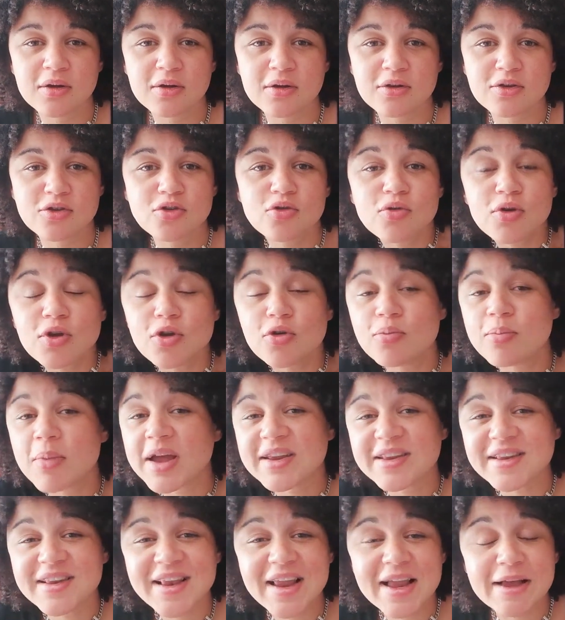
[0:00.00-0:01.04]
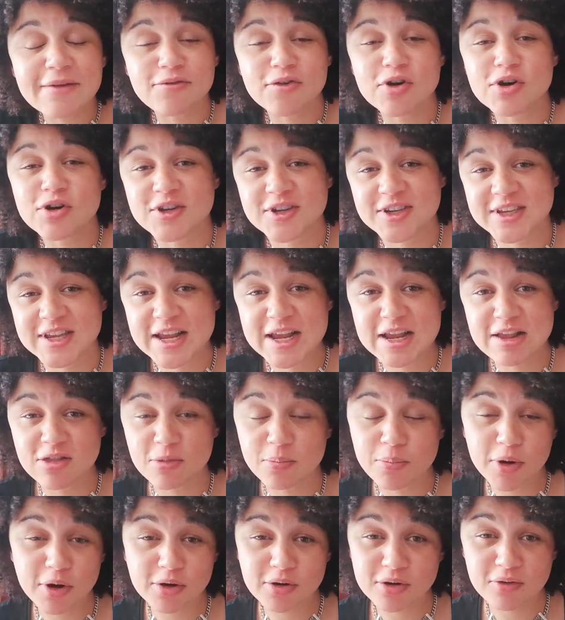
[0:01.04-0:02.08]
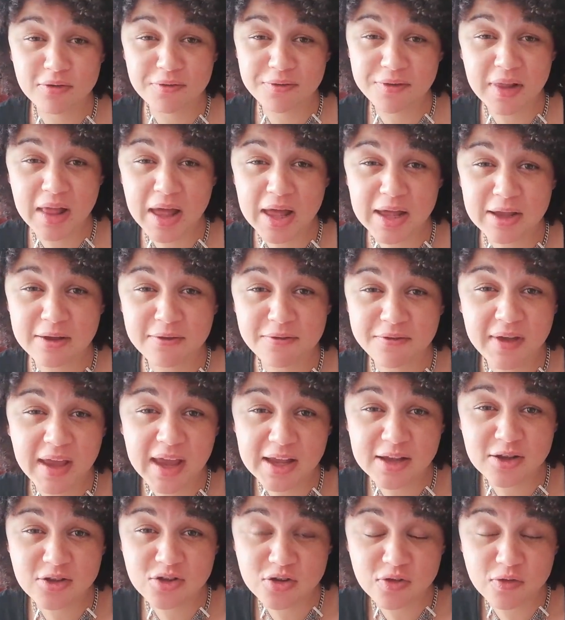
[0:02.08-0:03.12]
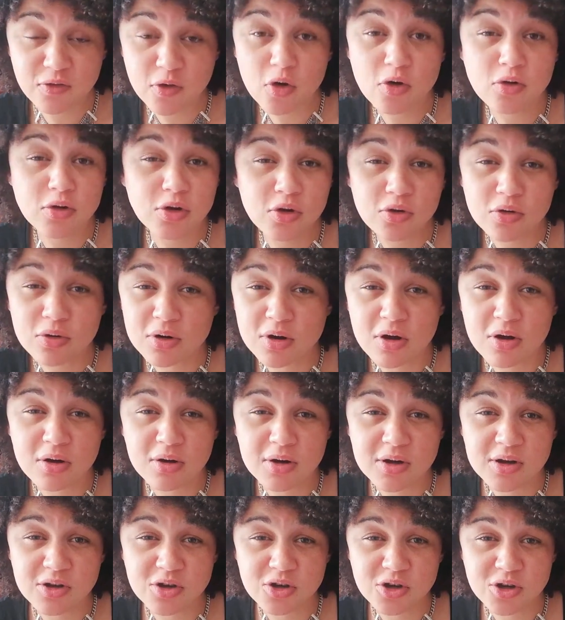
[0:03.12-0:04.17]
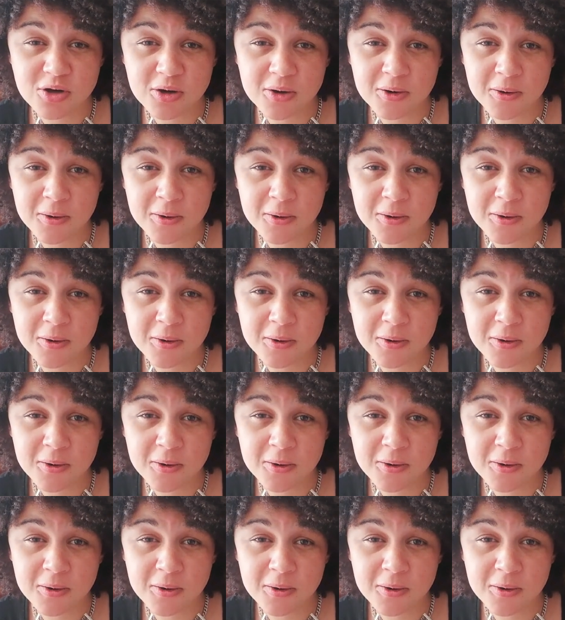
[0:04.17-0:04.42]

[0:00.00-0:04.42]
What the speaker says: so you might never see the butterfly effects of all your courage.